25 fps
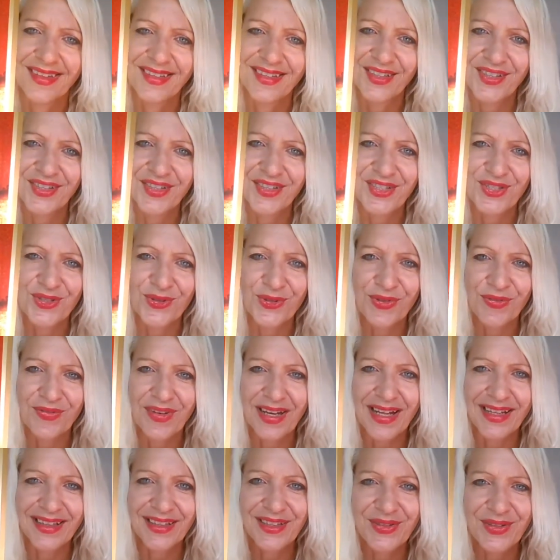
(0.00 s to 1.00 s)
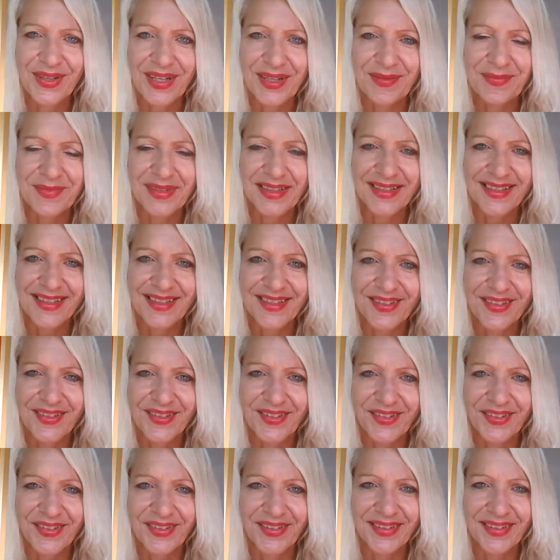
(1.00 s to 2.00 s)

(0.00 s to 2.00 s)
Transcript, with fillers: You got the door to value coming, so